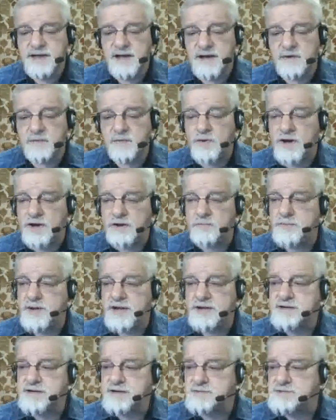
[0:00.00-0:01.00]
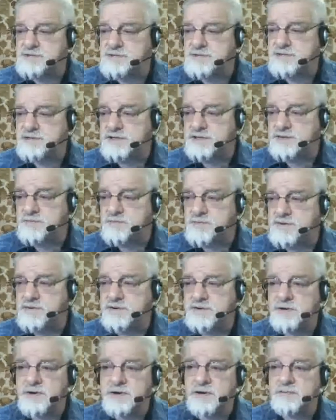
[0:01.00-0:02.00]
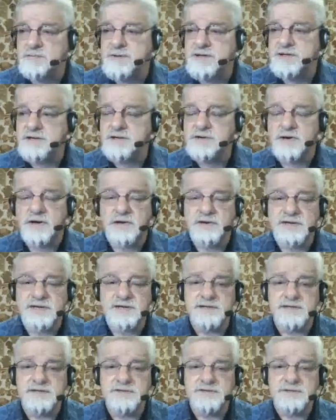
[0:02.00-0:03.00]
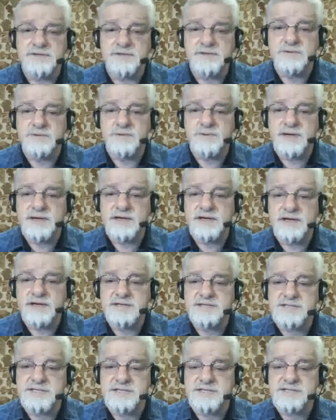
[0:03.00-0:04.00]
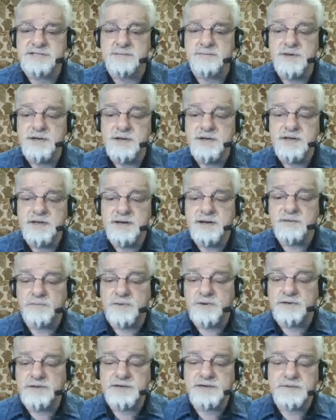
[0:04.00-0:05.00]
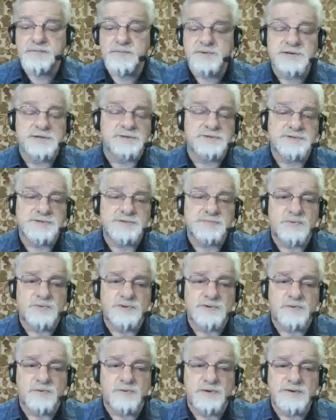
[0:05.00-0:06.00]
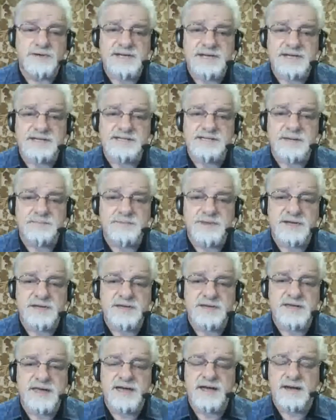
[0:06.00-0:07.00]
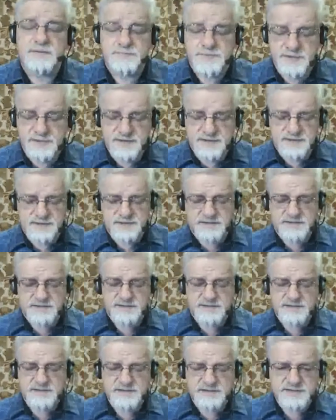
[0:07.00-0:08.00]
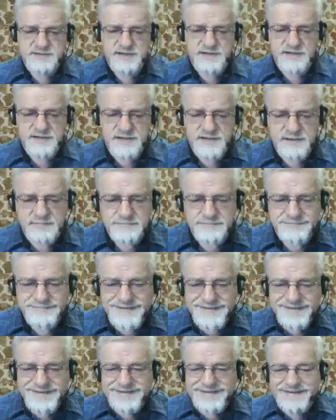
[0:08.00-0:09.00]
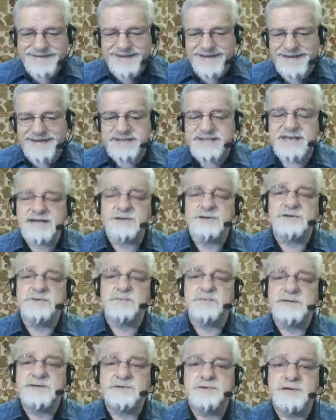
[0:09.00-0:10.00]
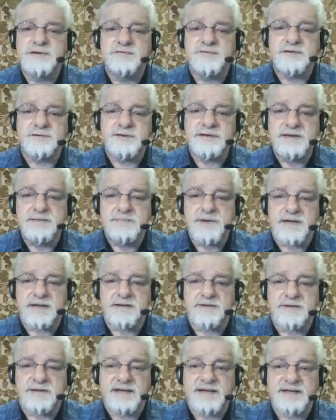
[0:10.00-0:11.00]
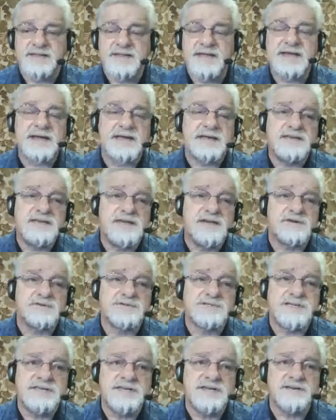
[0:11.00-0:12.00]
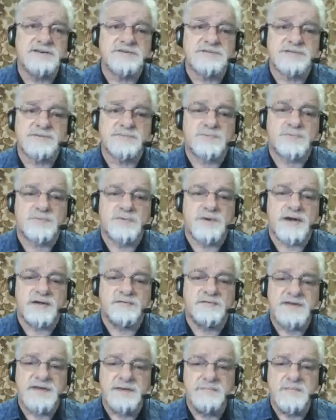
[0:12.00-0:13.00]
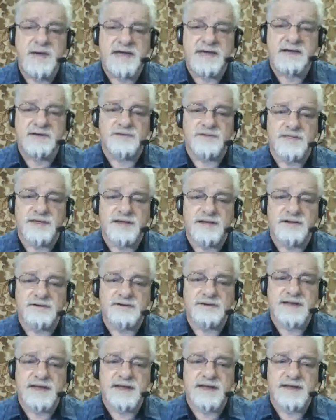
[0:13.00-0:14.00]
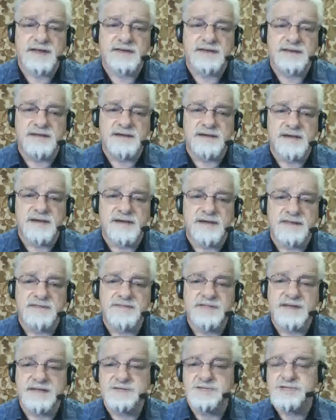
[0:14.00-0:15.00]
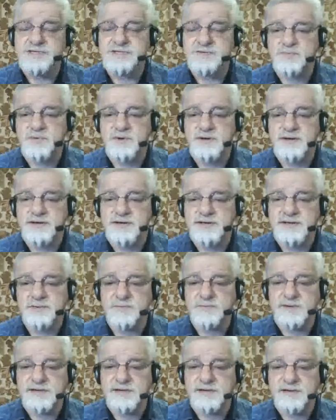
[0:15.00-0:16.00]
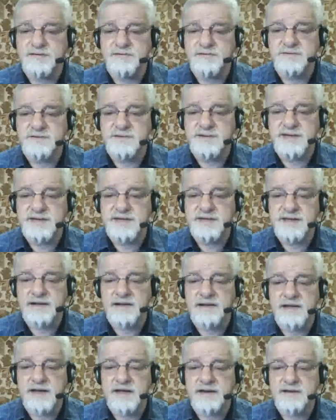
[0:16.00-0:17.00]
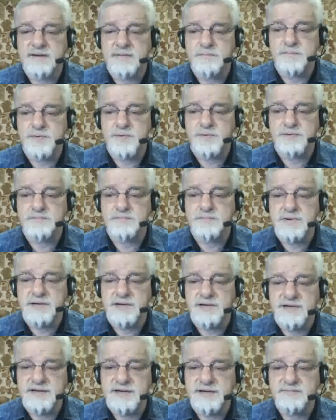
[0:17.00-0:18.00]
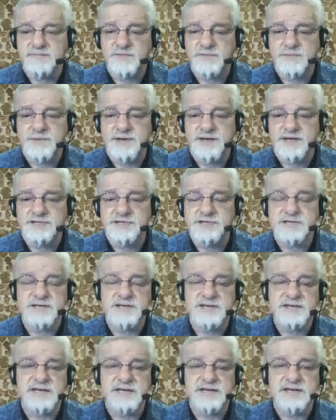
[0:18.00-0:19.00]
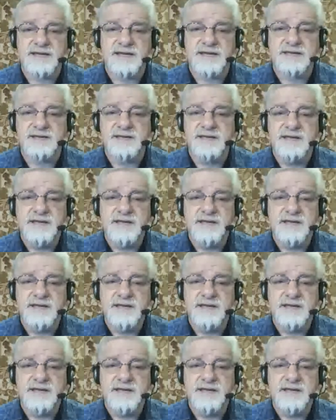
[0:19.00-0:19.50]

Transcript: a while back, I can recall being called into a system where the computers weren't working. Something had happened, um, and they couldn't retrieve their email. And they had years and years of email there, and uh, they just wanted it recovered. It had a lot of important billing information. It had